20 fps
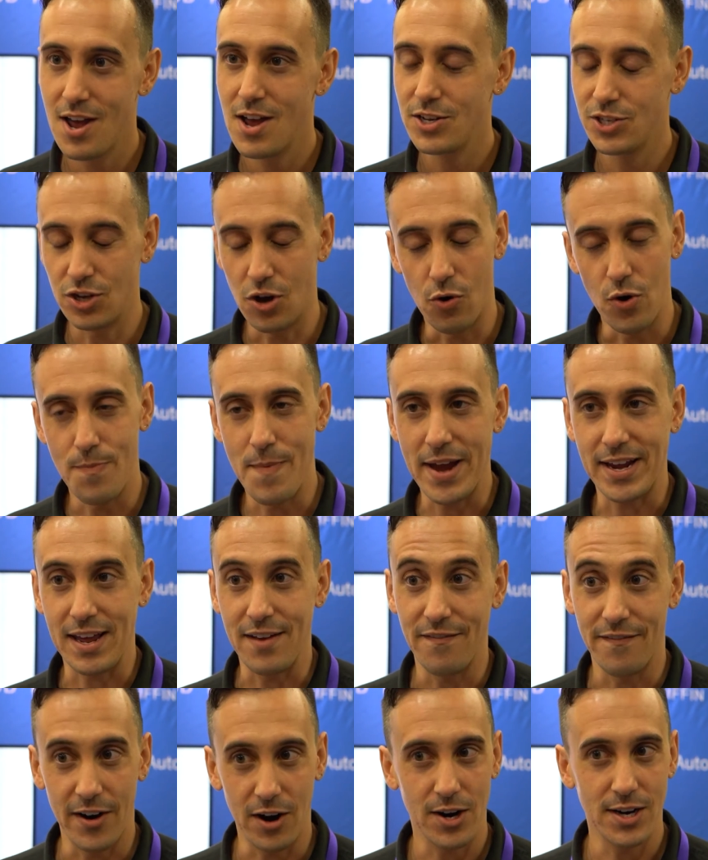So we make
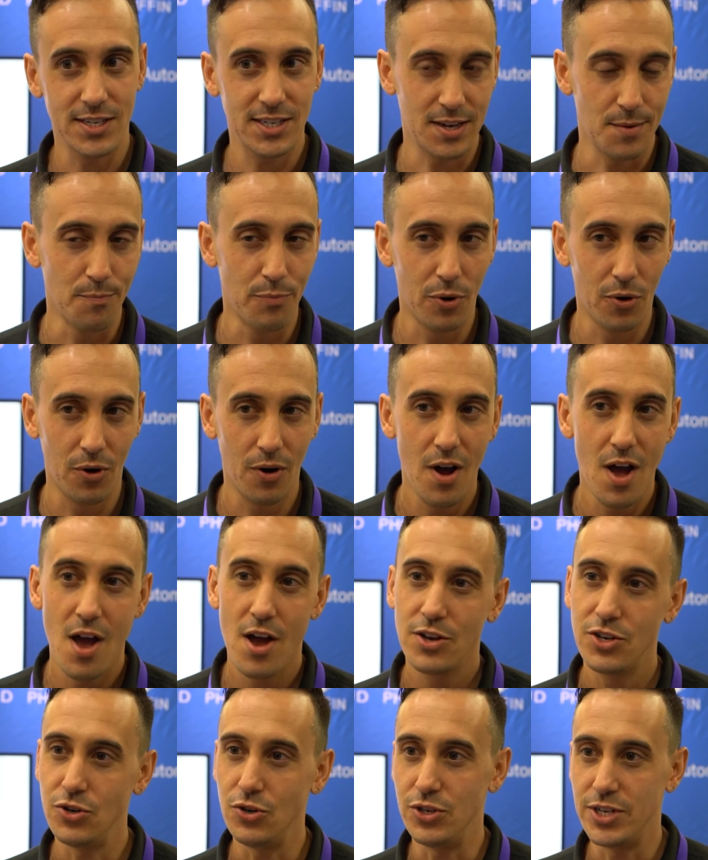it very simple
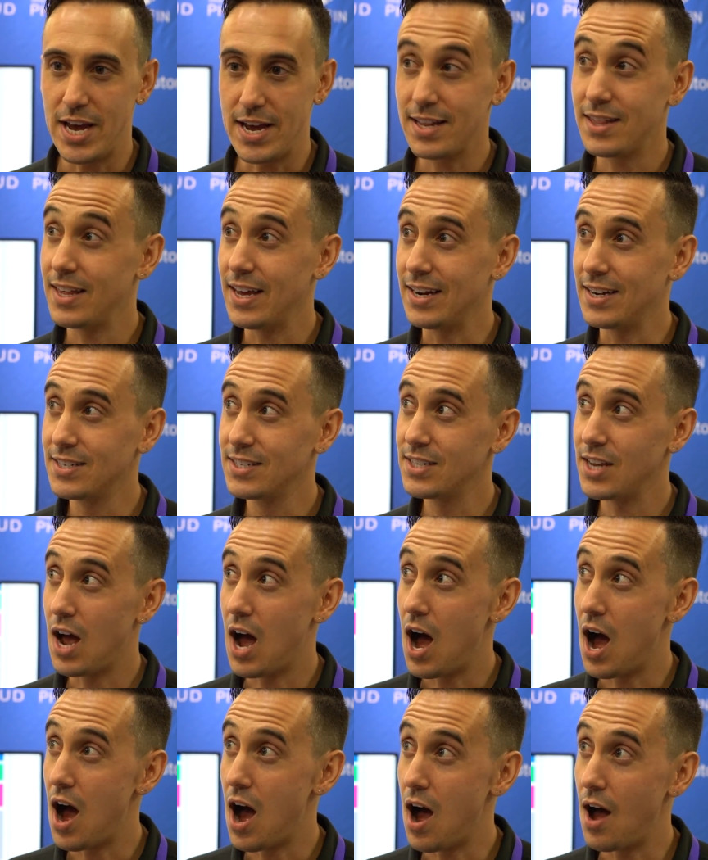to take things
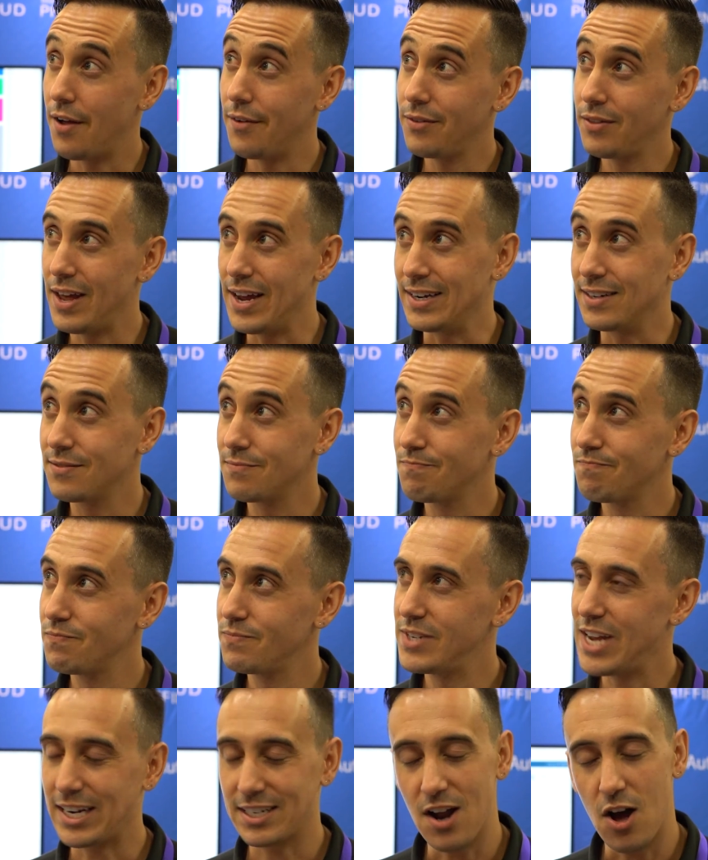like
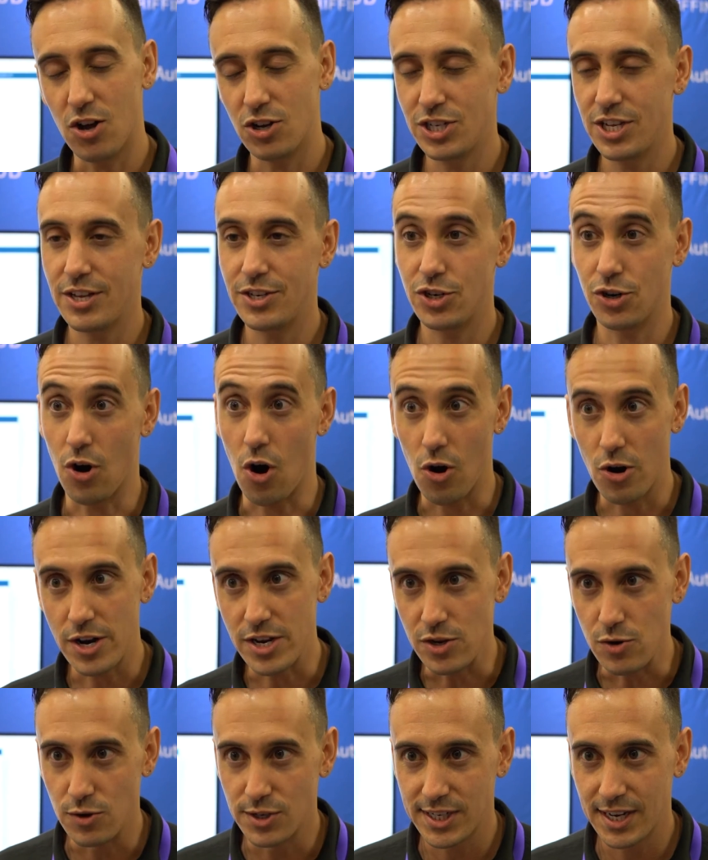technology that you're already
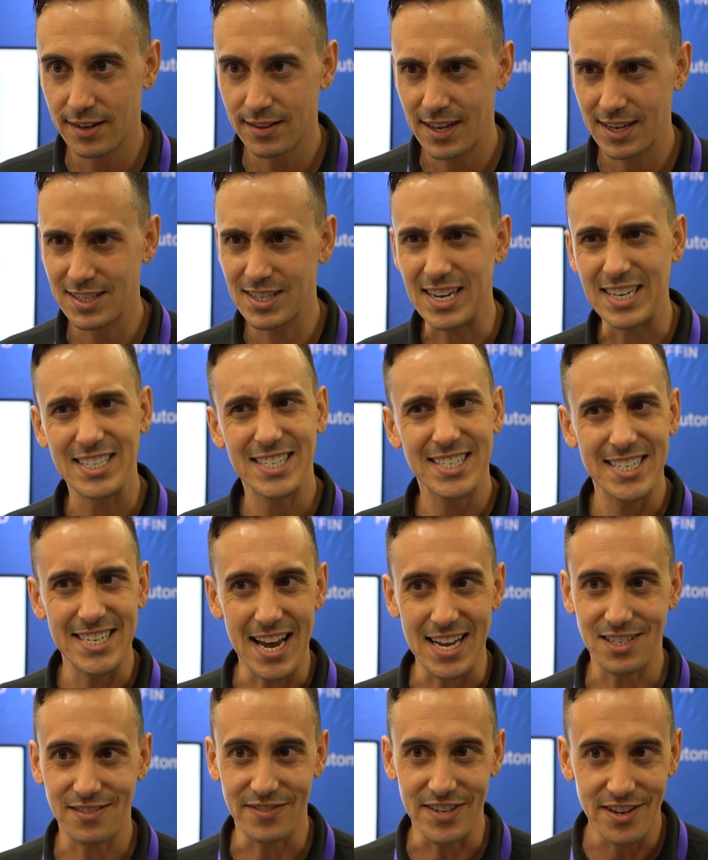using, things like
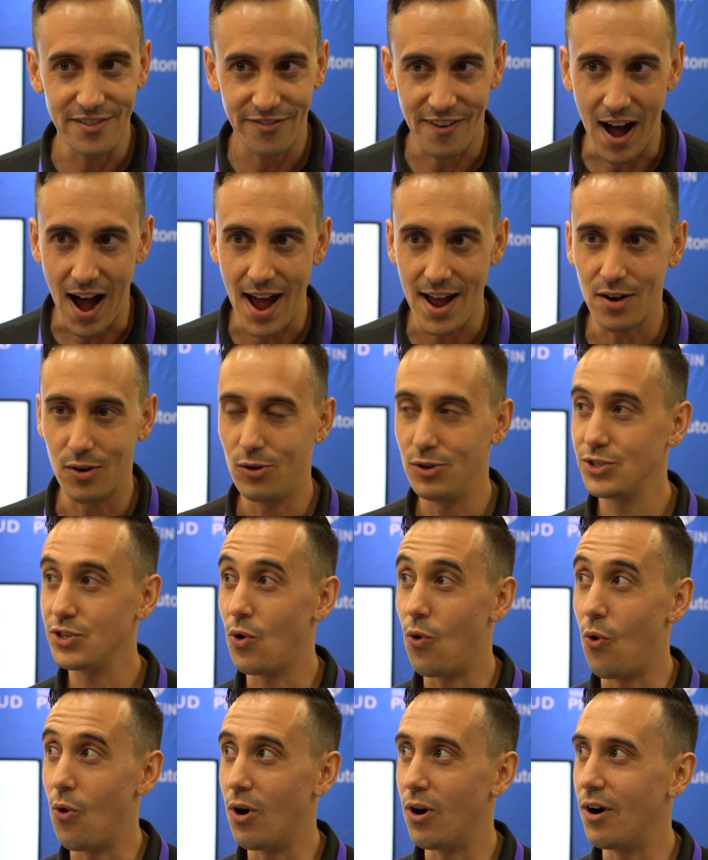CSV files
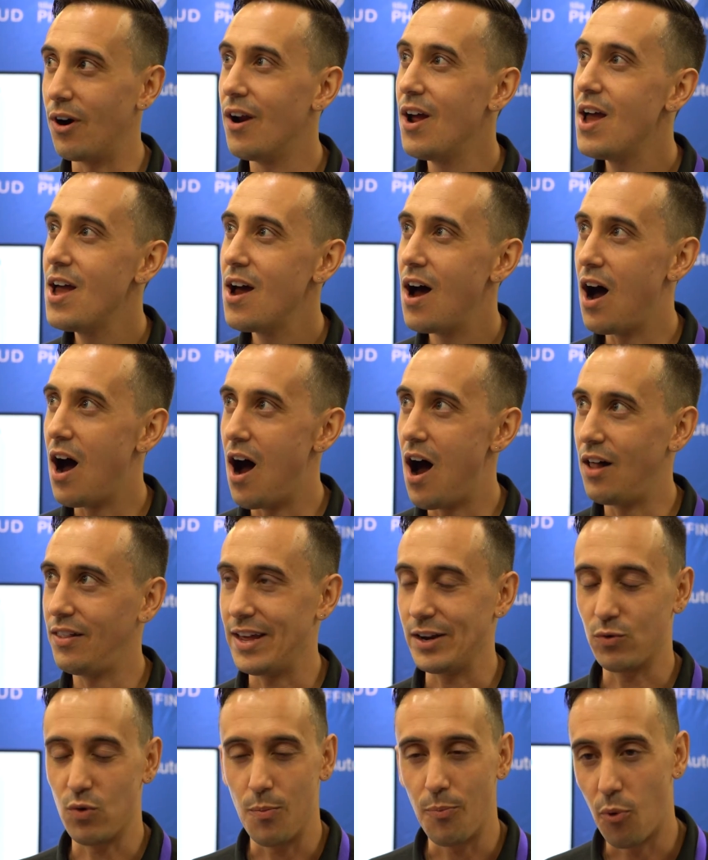or
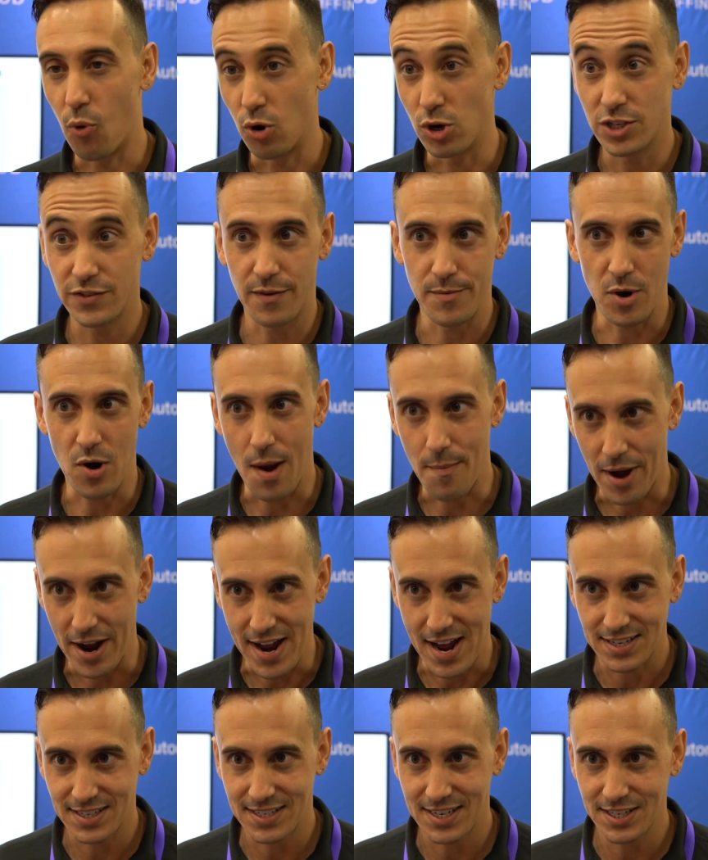like reports from your
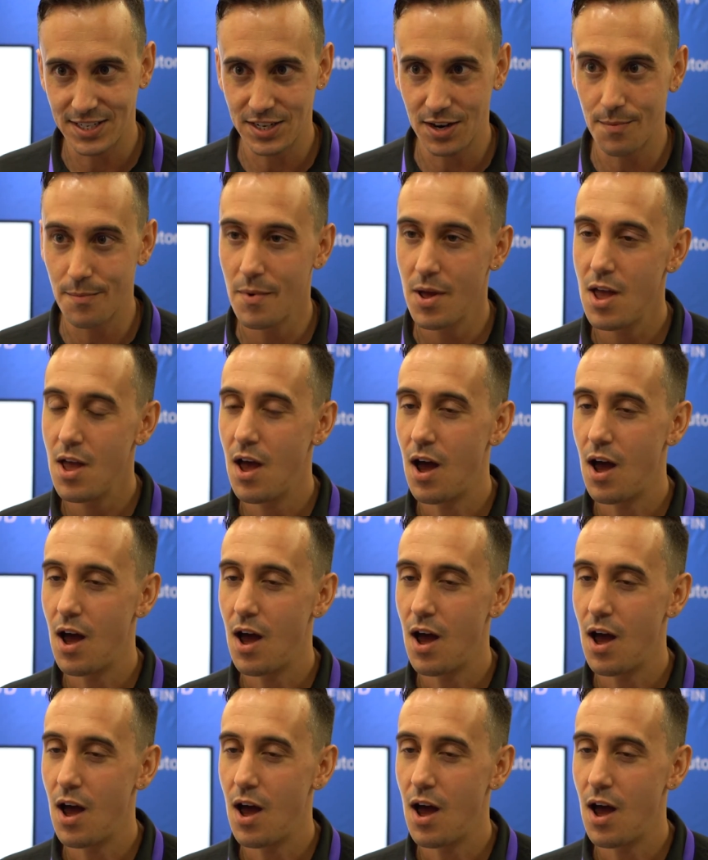MIS system